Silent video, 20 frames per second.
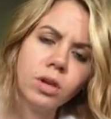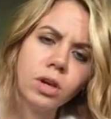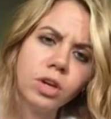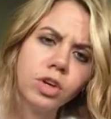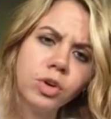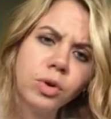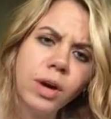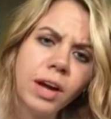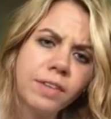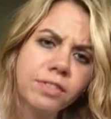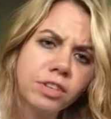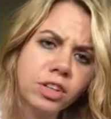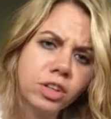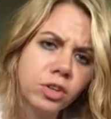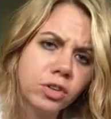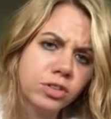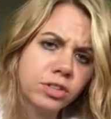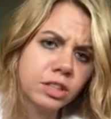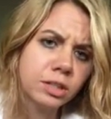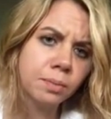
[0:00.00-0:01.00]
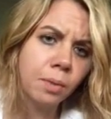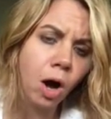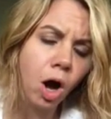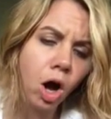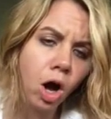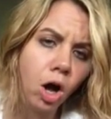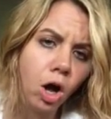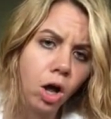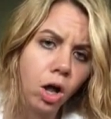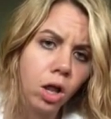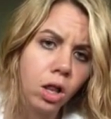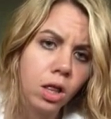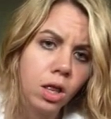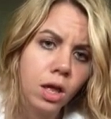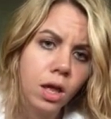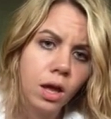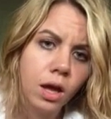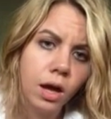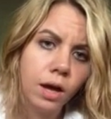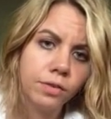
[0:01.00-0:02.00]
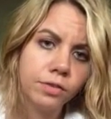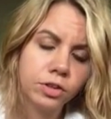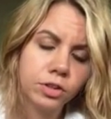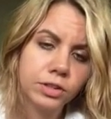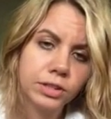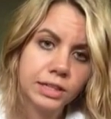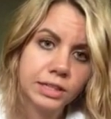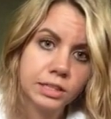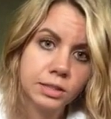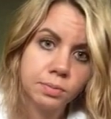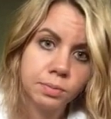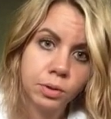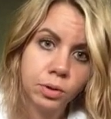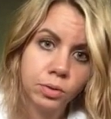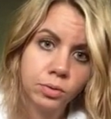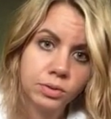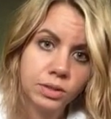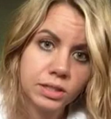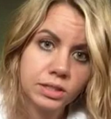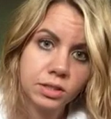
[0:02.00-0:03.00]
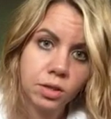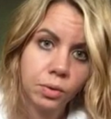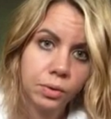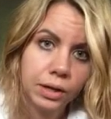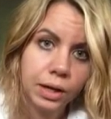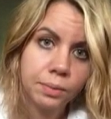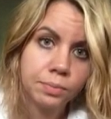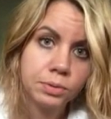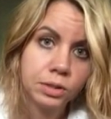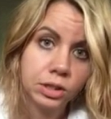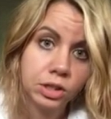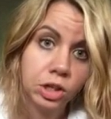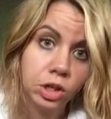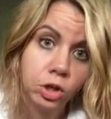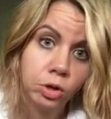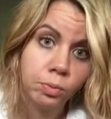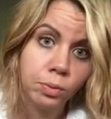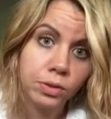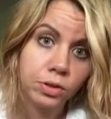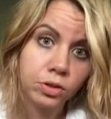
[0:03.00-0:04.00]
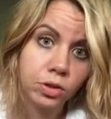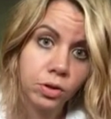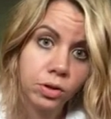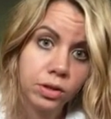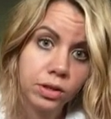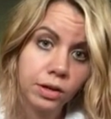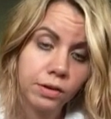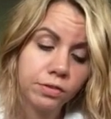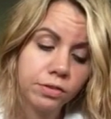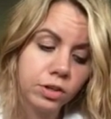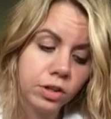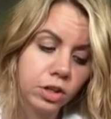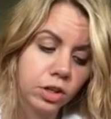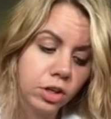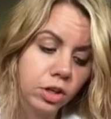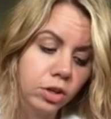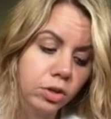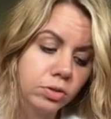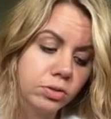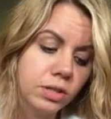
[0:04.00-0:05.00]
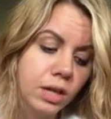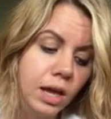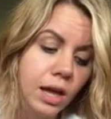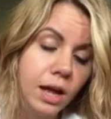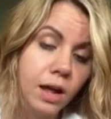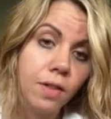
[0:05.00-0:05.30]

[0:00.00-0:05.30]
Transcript: You don't have to use them all of your teaspoons. That's totally up to you, but they're totally there for you to use.